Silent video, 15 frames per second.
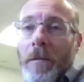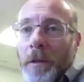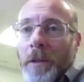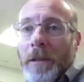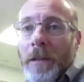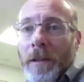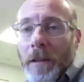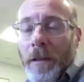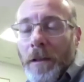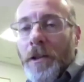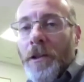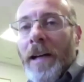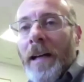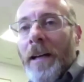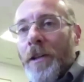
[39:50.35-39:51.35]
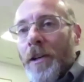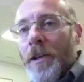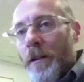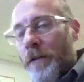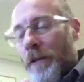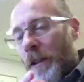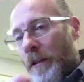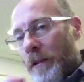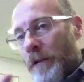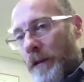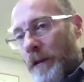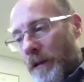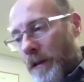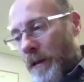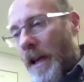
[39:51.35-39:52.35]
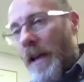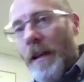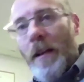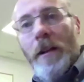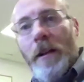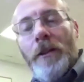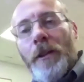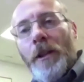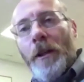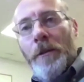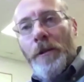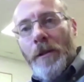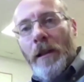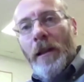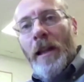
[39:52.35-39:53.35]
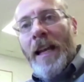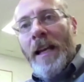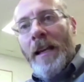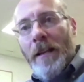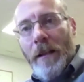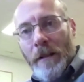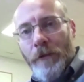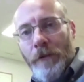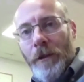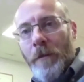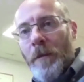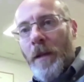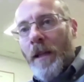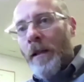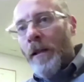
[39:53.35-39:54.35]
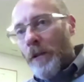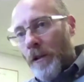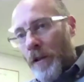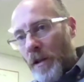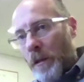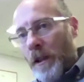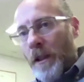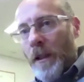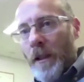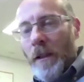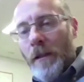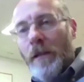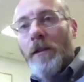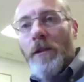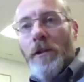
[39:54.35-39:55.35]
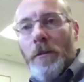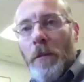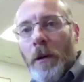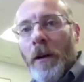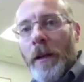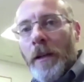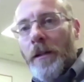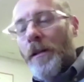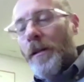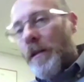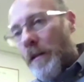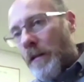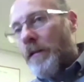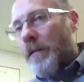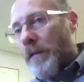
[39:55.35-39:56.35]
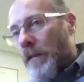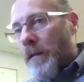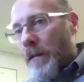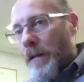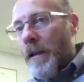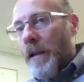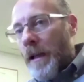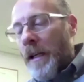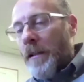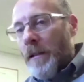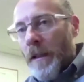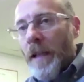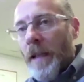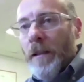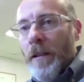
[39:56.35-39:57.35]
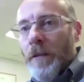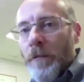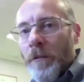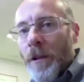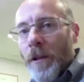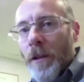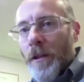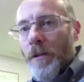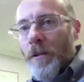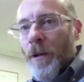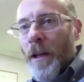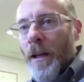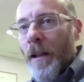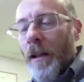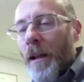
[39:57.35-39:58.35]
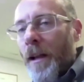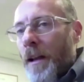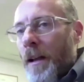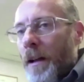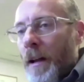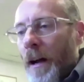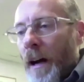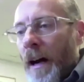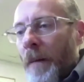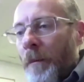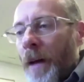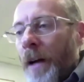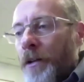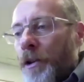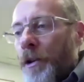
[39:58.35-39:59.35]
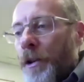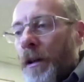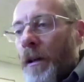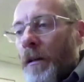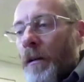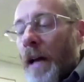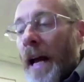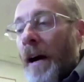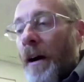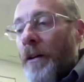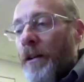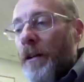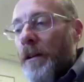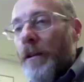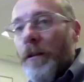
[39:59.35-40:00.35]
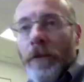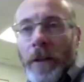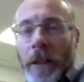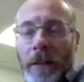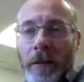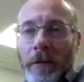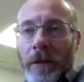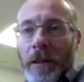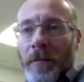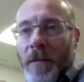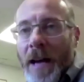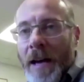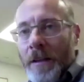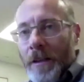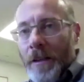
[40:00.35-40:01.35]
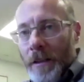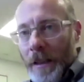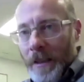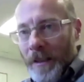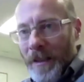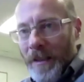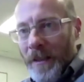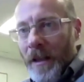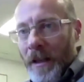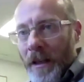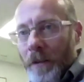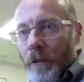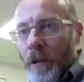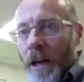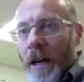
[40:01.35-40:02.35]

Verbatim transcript: find but the strategy of, of taking your dose late for the meal or splitting it into two parts that that that can work as well. I'm not sure how you could effectively manage that steady